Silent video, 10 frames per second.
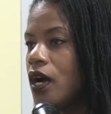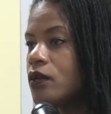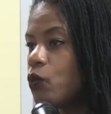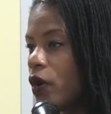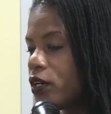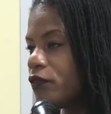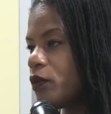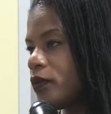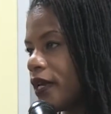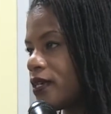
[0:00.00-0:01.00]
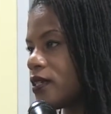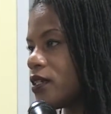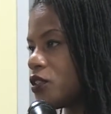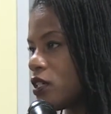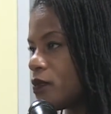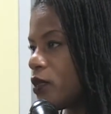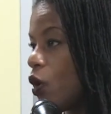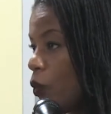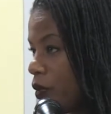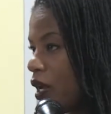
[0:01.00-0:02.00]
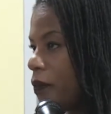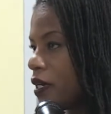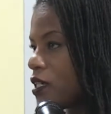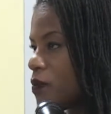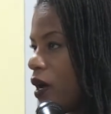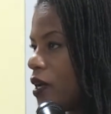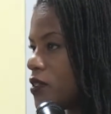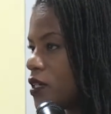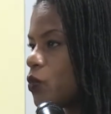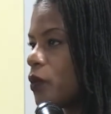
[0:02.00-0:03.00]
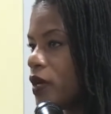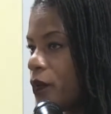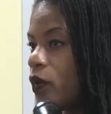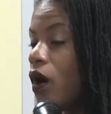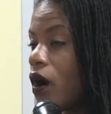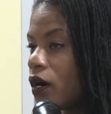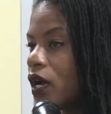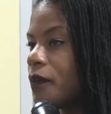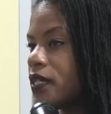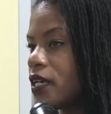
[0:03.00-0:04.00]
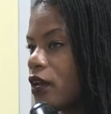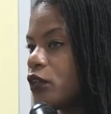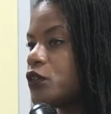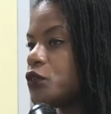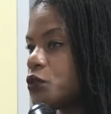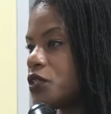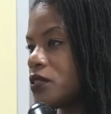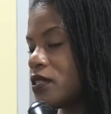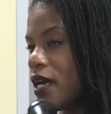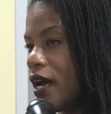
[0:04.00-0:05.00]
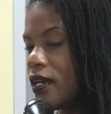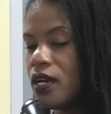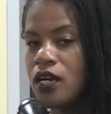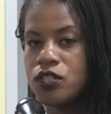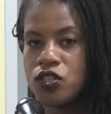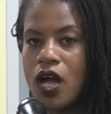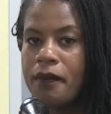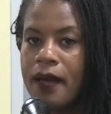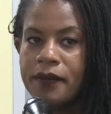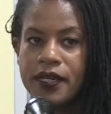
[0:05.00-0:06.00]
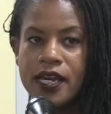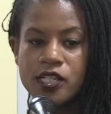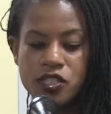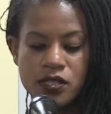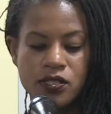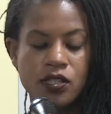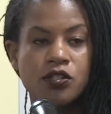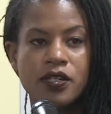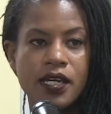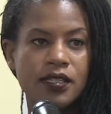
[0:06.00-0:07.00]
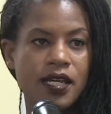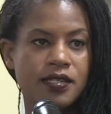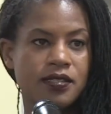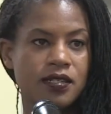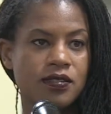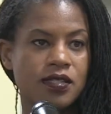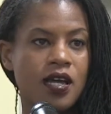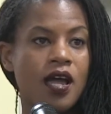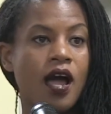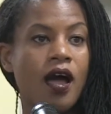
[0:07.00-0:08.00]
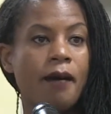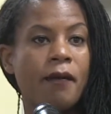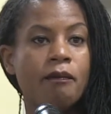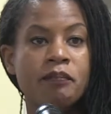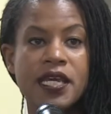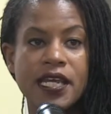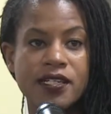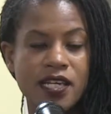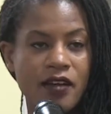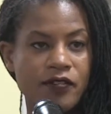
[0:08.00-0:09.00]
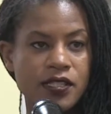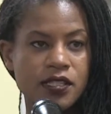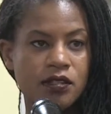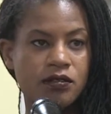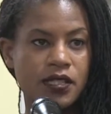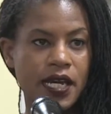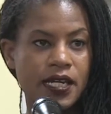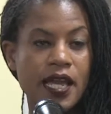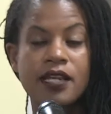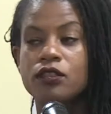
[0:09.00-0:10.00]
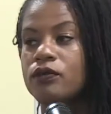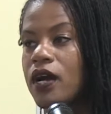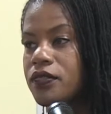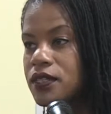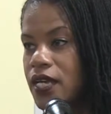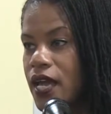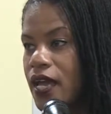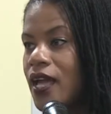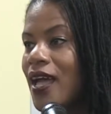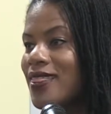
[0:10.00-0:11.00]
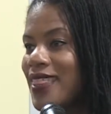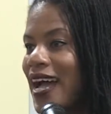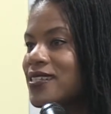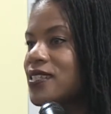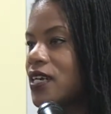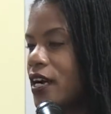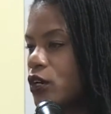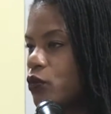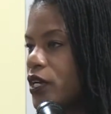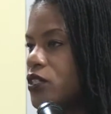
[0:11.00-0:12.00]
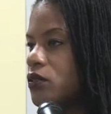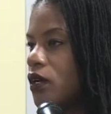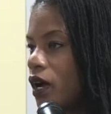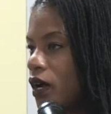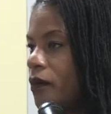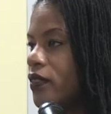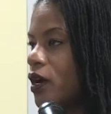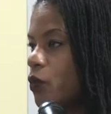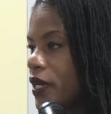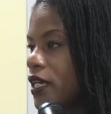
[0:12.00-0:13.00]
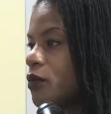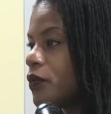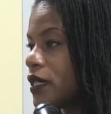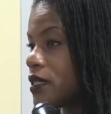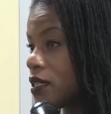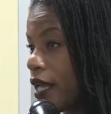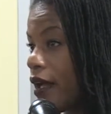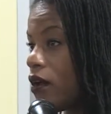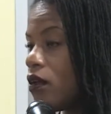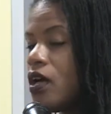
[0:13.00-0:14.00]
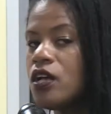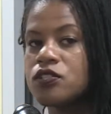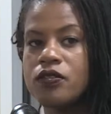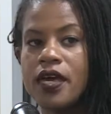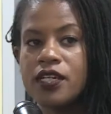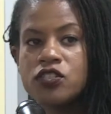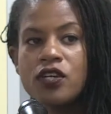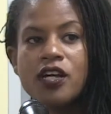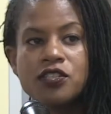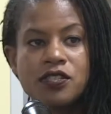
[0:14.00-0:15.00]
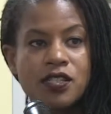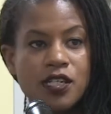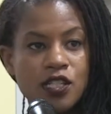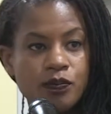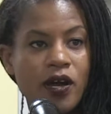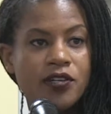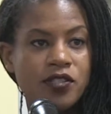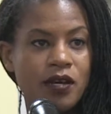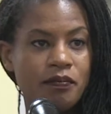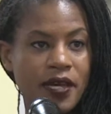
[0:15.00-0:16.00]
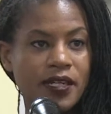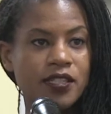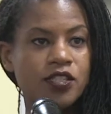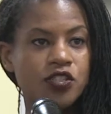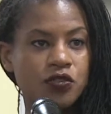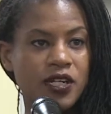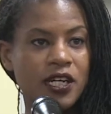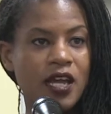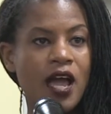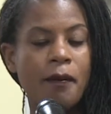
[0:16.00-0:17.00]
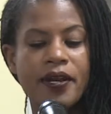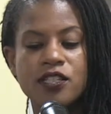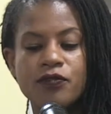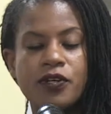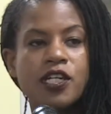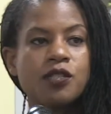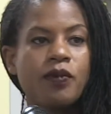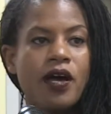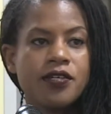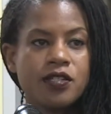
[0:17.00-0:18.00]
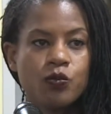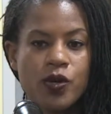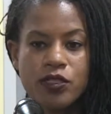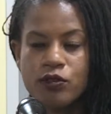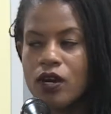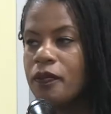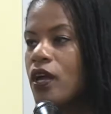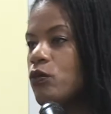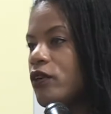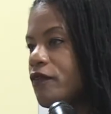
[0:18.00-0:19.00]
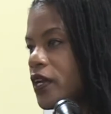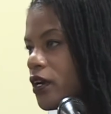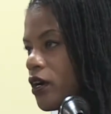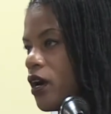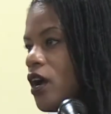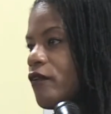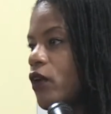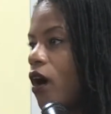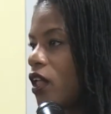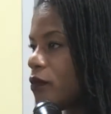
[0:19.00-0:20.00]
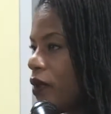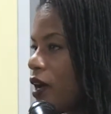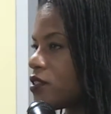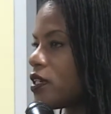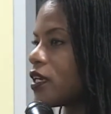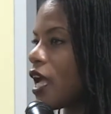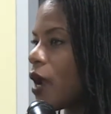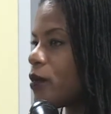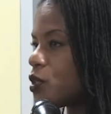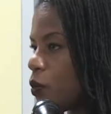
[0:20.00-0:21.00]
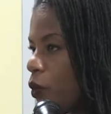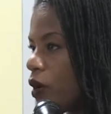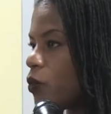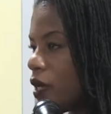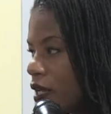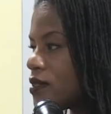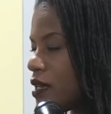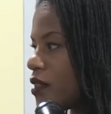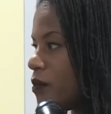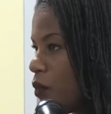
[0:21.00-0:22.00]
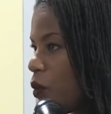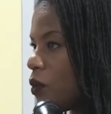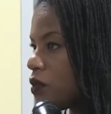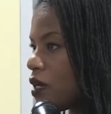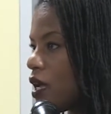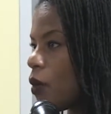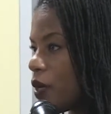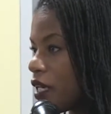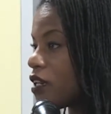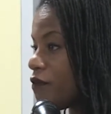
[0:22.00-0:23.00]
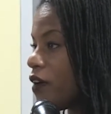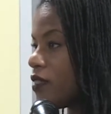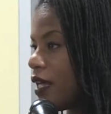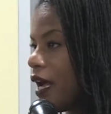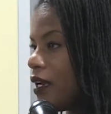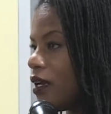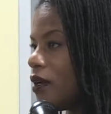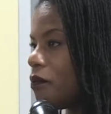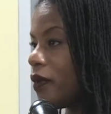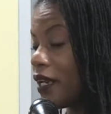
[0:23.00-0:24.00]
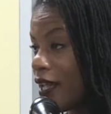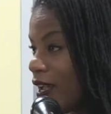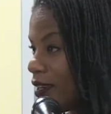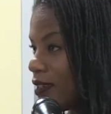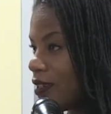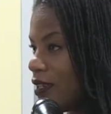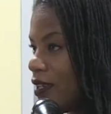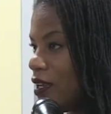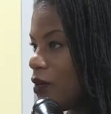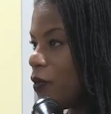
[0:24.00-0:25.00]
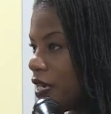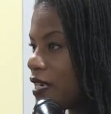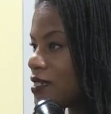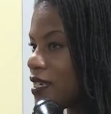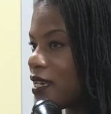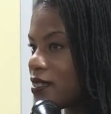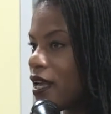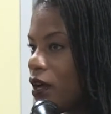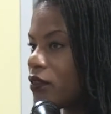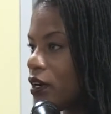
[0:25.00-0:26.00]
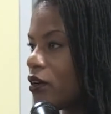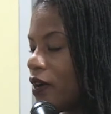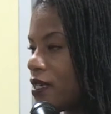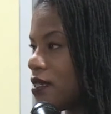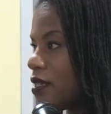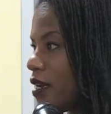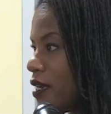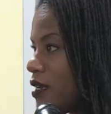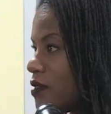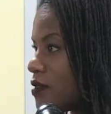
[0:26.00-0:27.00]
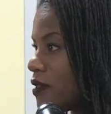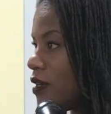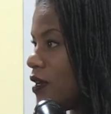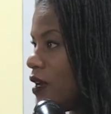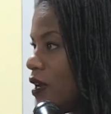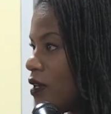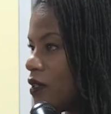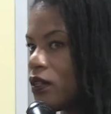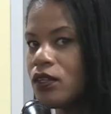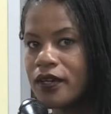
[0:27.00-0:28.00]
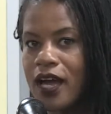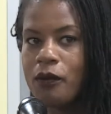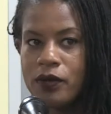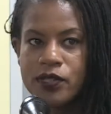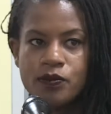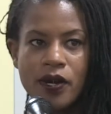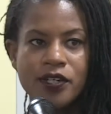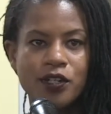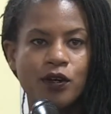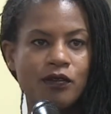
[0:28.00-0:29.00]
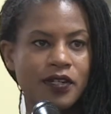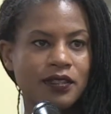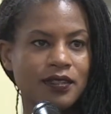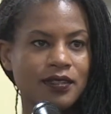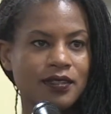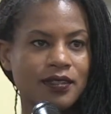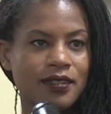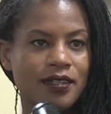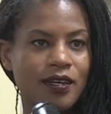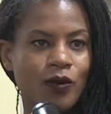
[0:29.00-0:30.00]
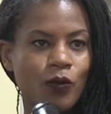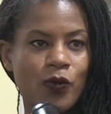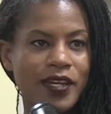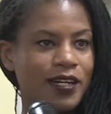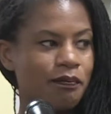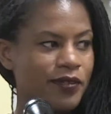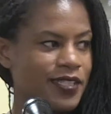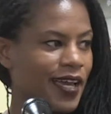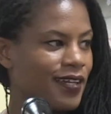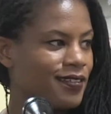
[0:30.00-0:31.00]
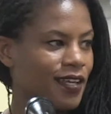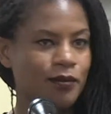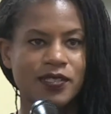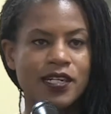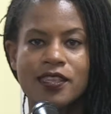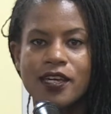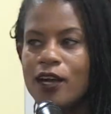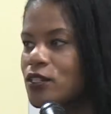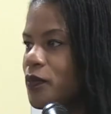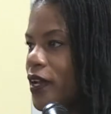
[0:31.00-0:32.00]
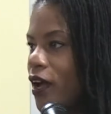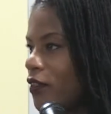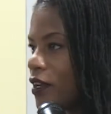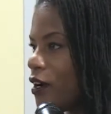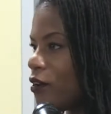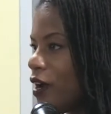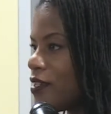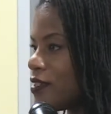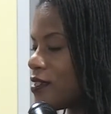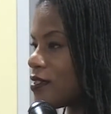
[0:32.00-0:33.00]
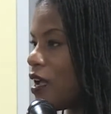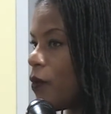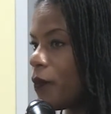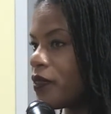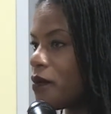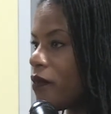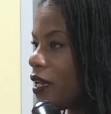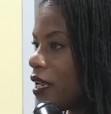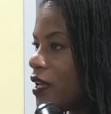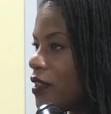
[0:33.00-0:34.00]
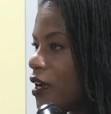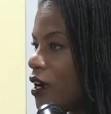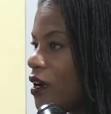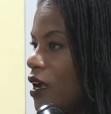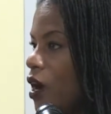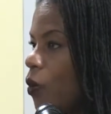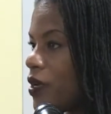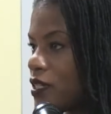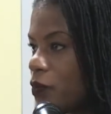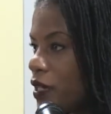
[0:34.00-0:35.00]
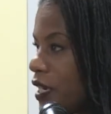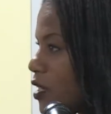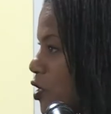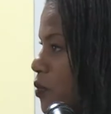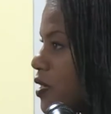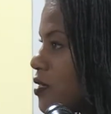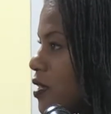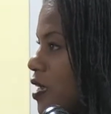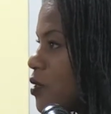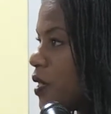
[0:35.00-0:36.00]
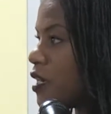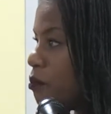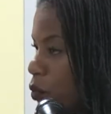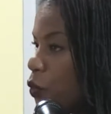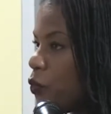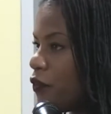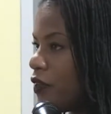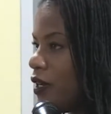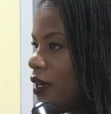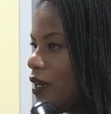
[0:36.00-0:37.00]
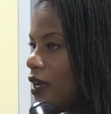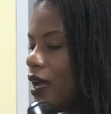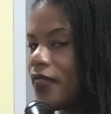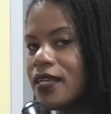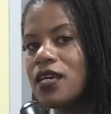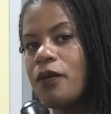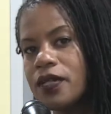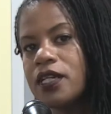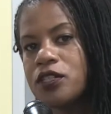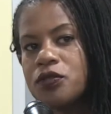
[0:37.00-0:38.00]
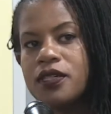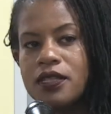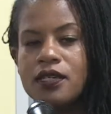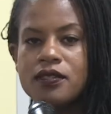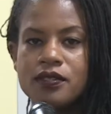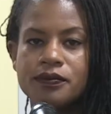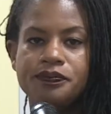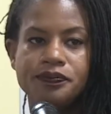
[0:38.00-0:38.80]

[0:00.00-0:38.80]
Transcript: a wonderful place that has just been opened up in East Boston where people are coming together to do just that. job applications, cooking lessons, meetings every single night and throughout the day. That's the kind of regional hub that we need to bring to scale so that it's not just in East Boston on Bennington Street, but it's for East Boston, Winthrop, Revere, for all of Boston and Cambridgeport. We can set the mold and we need to fund that. But again, we need to see it as the healthcare crisis that it is. Look how we responded to COVID. We didn't pretend that it was anything else but a healthcare crisis. We put the money in there. We said we need to do these things. We need to move. And that's how we need to treat this